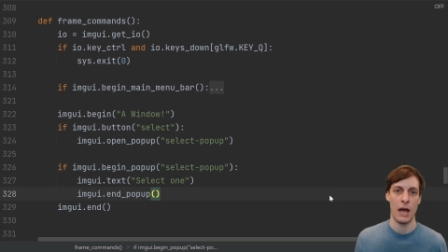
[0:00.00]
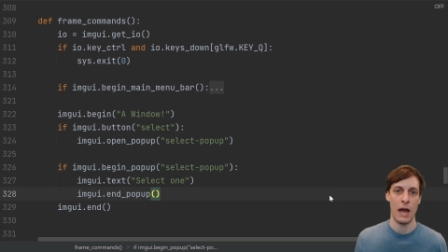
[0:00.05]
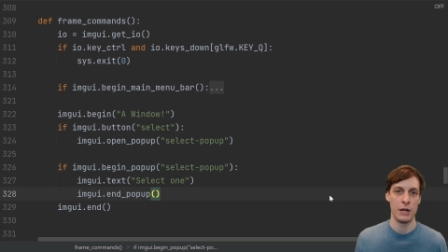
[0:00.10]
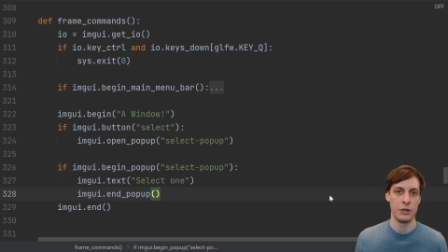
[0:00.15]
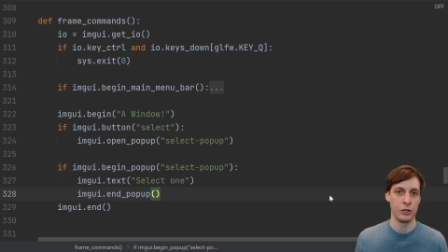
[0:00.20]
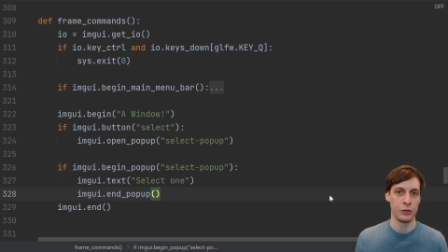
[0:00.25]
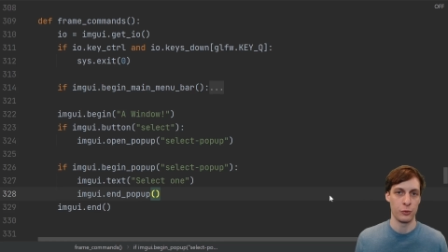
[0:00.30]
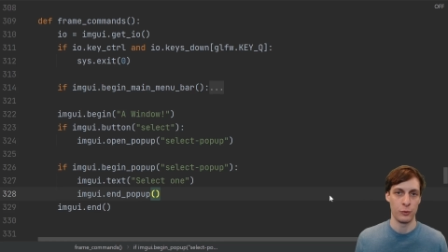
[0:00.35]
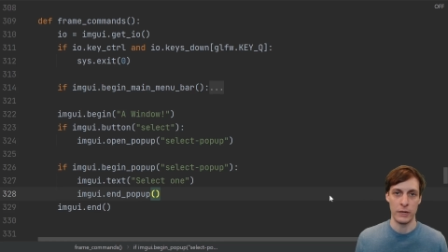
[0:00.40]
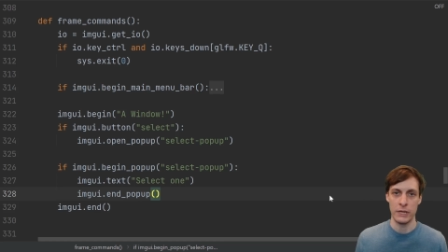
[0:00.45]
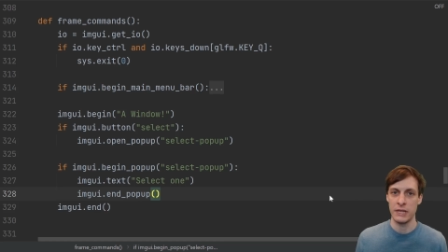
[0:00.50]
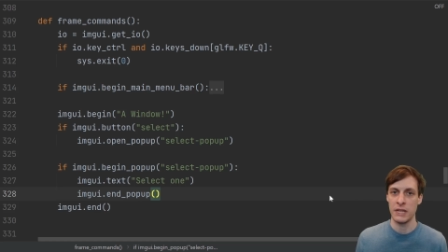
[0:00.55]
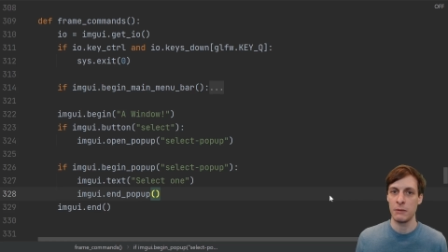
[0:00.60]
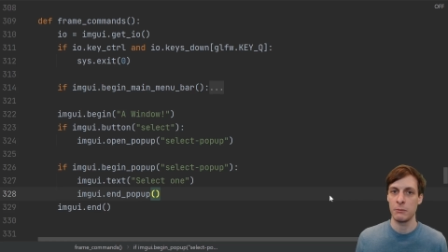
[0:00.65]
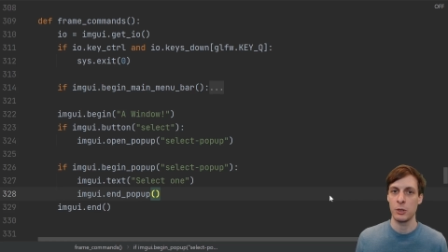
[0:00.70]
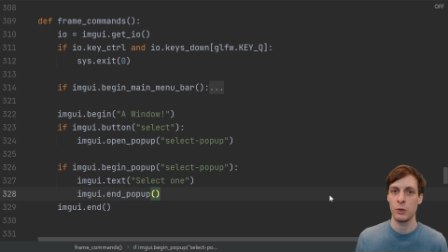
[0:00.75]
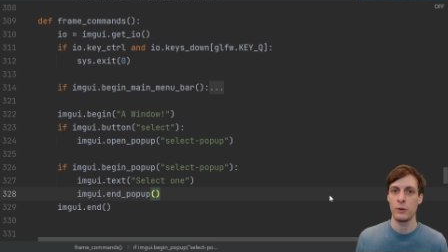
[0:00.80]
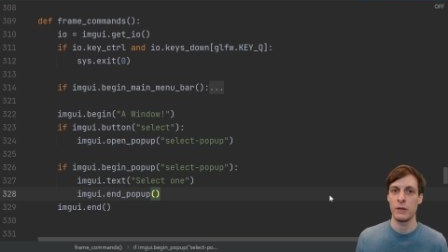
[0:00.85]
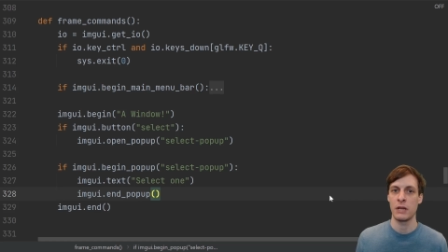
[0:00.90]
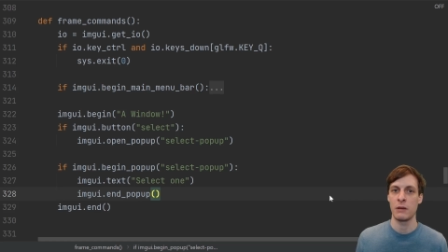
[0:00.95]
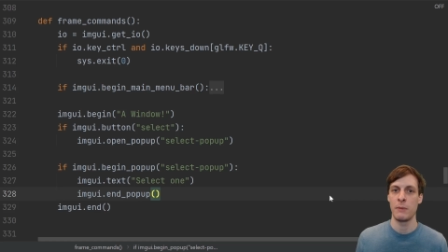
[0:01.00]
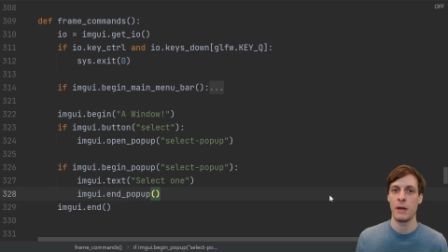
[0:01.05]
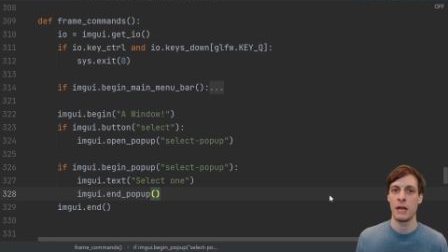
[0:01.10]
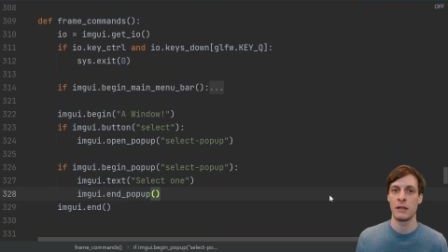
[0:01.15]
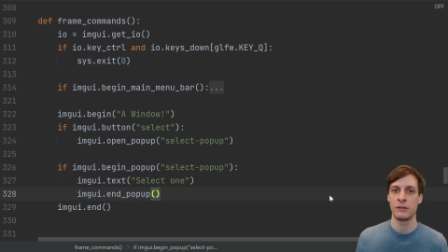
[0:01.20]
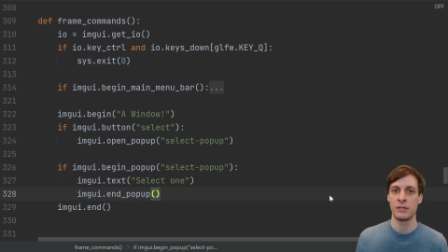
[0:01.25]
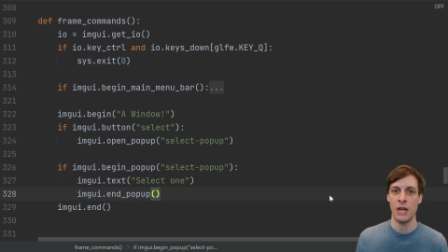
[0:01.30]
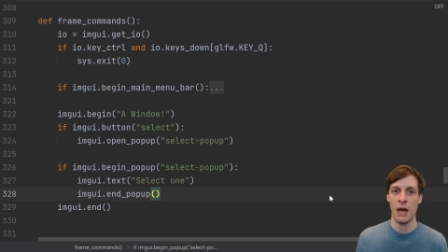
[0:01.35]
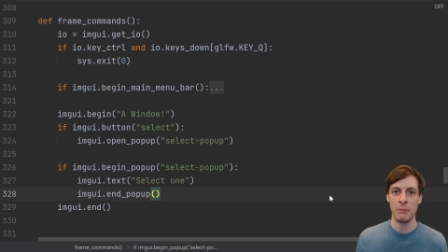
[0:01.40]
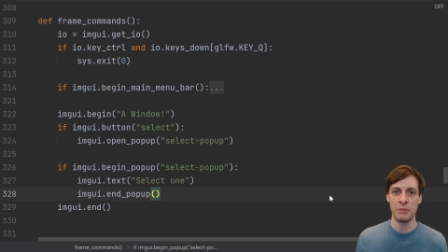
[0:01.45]
I just read the ImGui
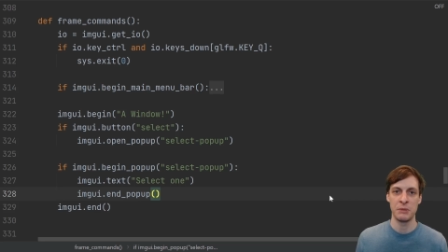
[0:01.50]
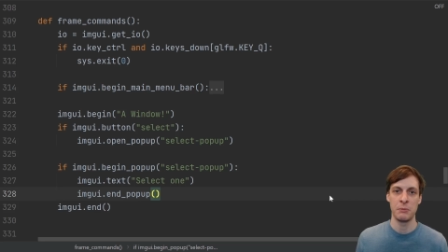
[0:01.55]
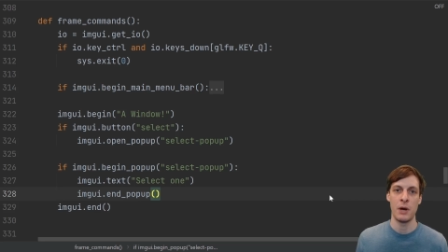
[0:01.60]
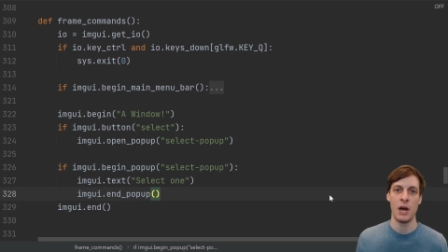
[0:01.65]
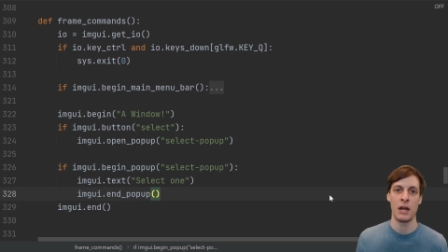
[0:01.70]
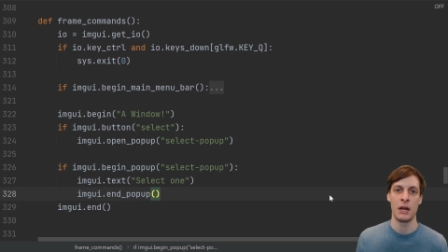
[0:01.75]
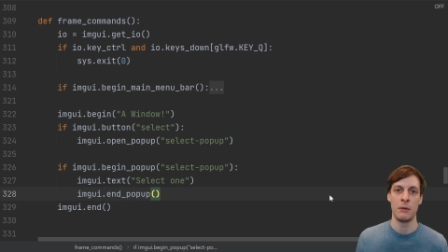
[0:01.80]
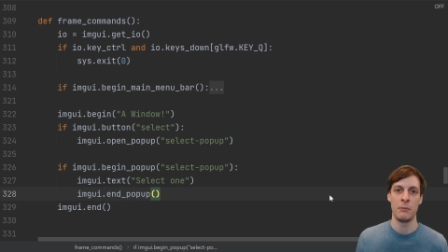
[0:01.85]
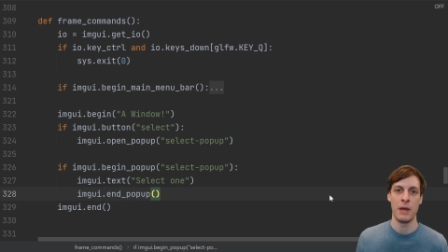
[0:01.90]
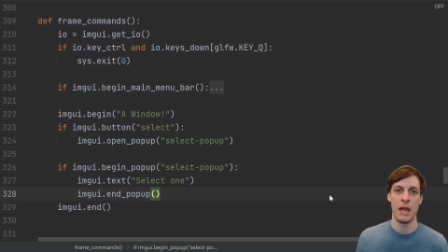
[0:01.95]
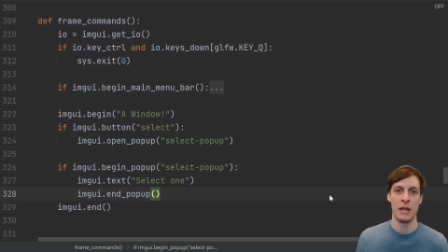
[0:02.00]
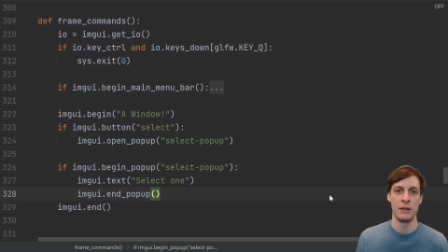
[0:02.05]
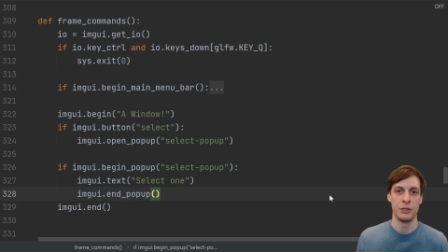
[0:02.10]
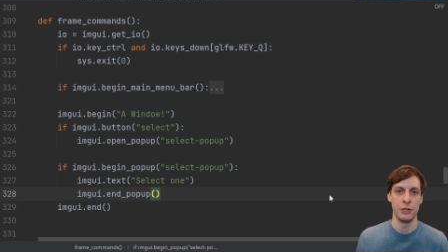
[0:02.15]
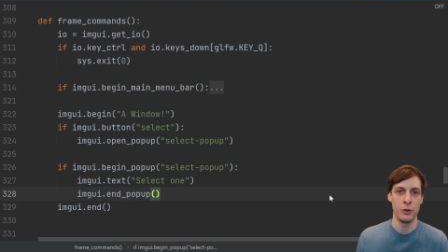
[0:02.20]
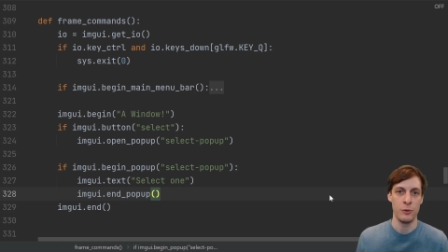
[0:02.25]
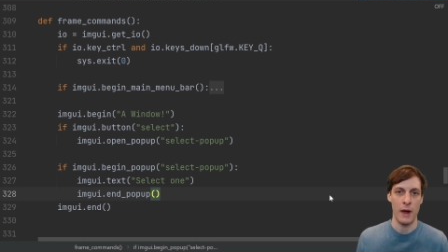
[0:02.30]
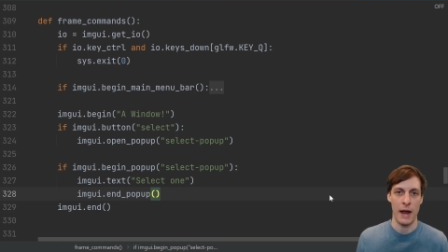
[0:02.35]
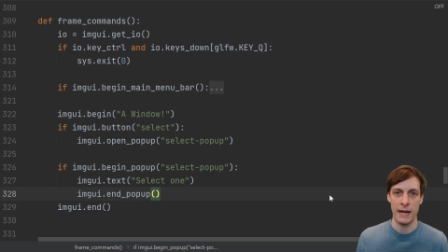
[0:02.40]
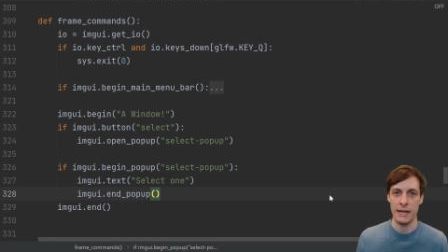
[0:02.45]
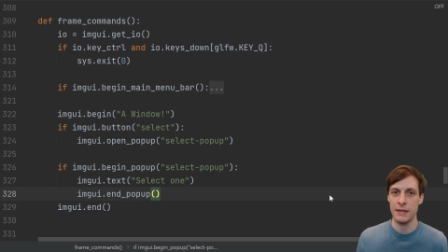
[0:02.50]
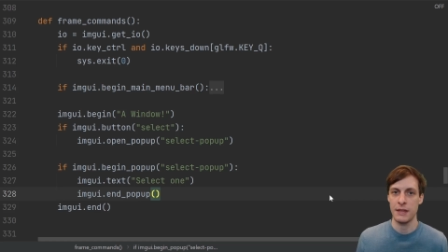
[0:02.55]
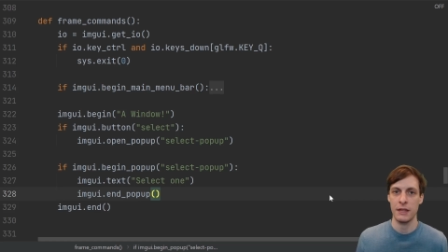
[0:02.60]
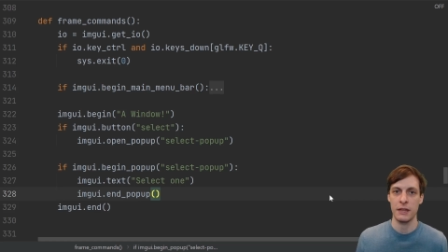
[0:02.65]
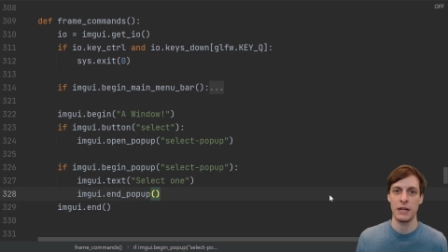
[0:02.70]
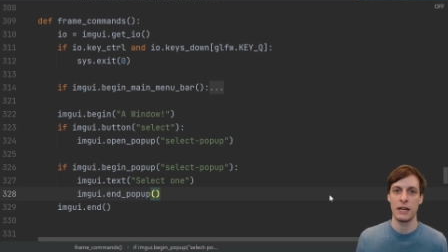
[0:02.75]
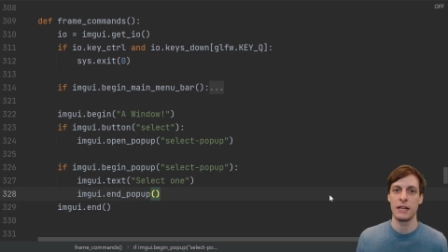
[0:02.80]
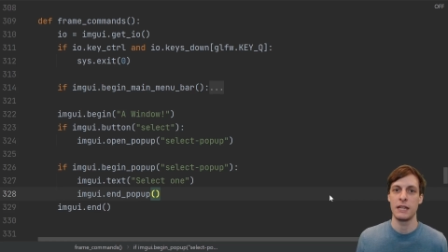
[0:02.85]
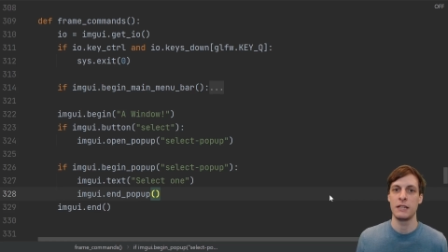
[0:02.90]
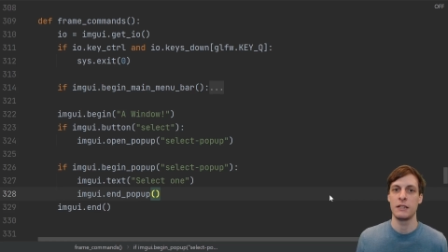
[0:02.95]
commands top to bottom and do anything
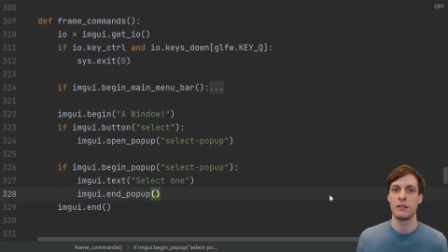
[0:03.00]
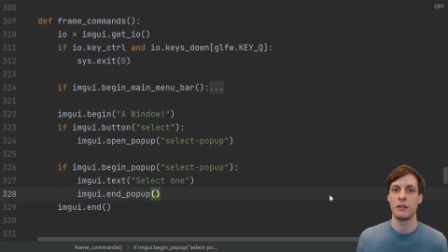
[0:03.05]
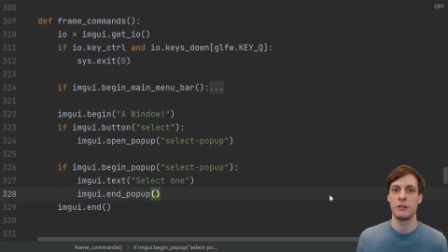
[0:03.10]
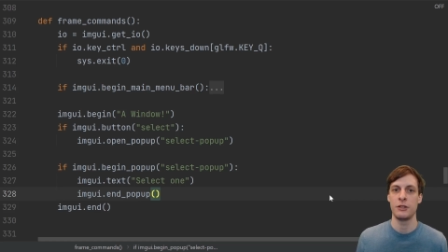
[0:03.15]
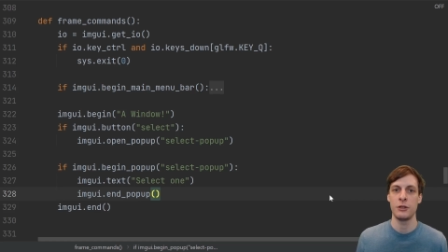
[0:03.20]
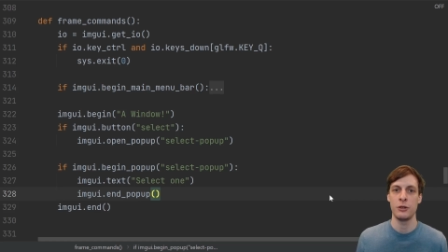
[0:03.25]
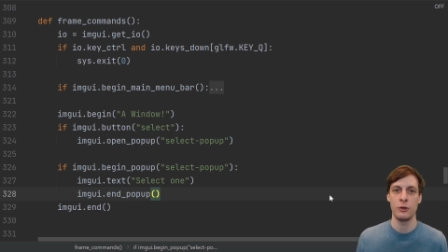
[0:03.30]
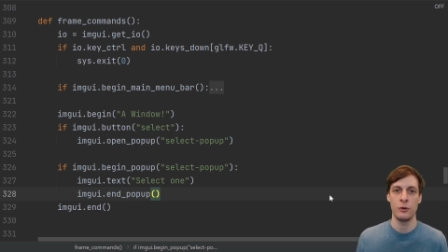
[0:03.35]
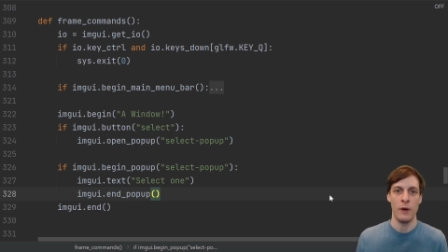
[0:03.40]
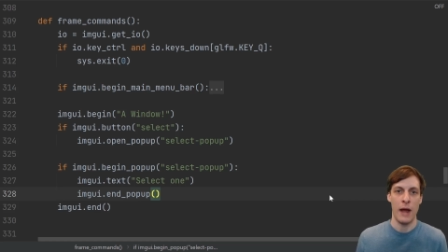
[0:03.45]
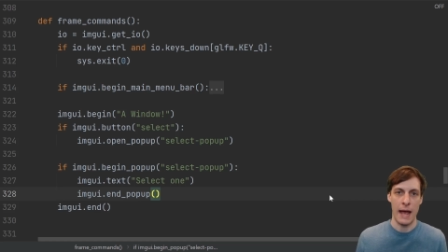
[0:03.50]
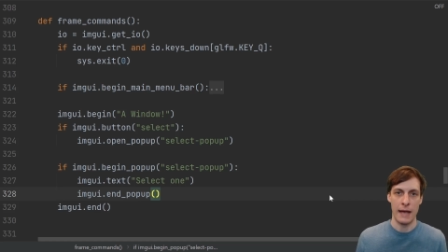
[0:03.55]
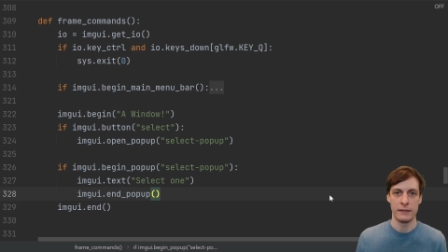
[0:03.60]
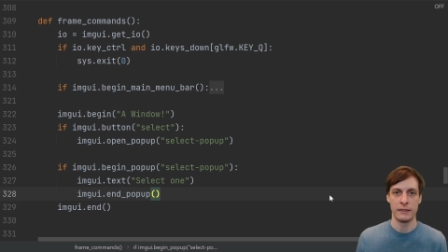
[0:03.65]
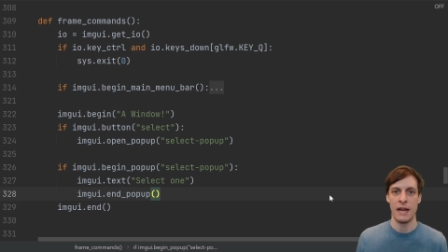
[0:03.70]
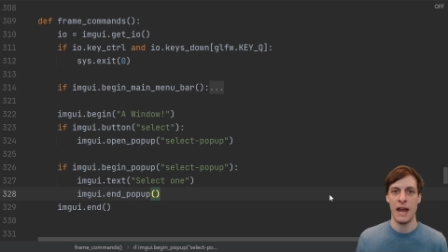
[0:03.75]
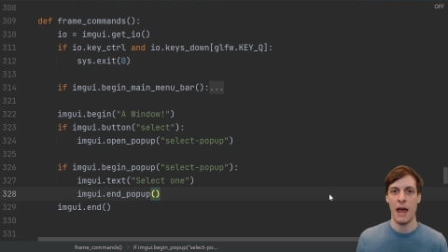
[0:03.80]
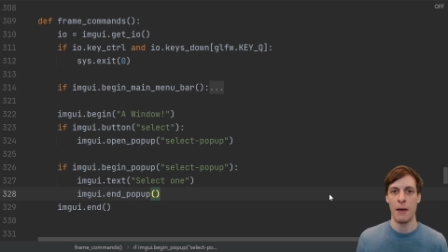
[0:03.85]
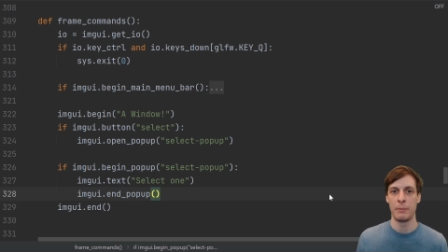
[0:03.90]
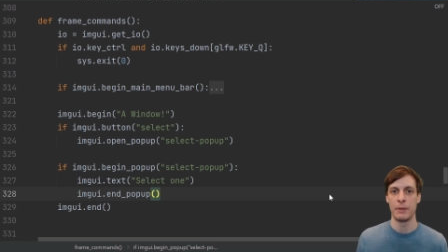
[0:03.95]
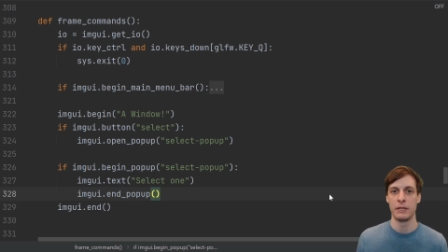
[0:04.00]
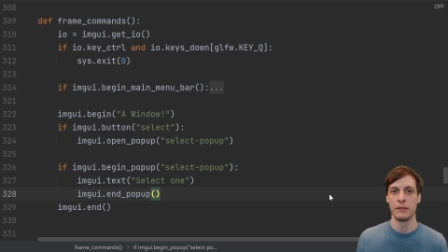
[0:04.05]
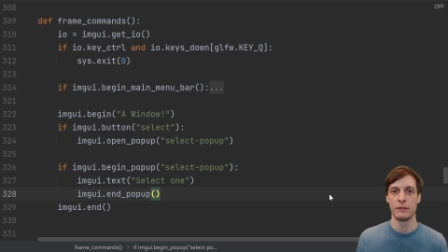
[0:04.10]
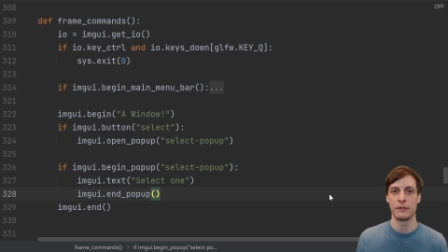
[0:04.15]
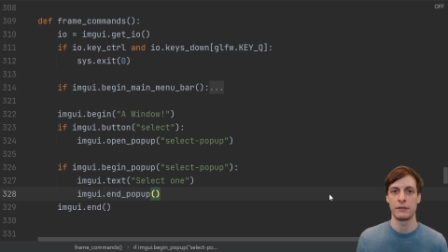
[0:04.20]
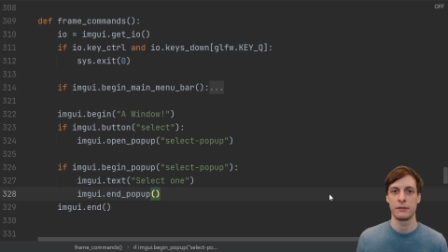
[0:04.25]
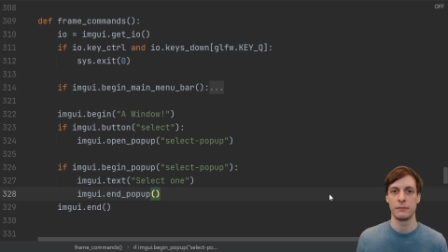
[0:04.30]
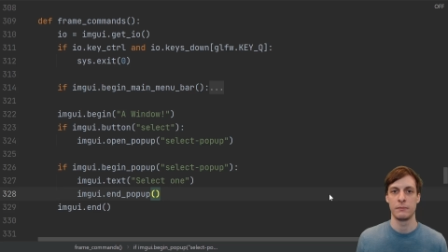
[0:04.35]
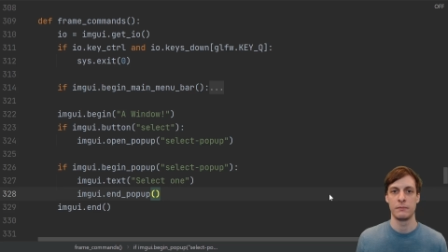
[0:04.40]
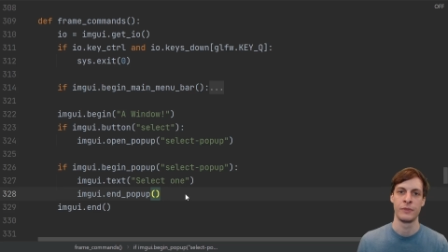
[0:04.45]
that I need to do as it
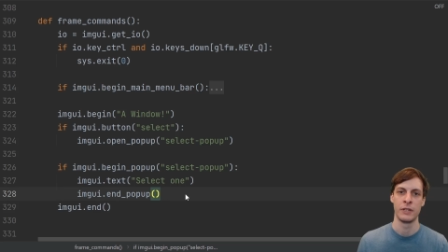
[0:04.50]
happens.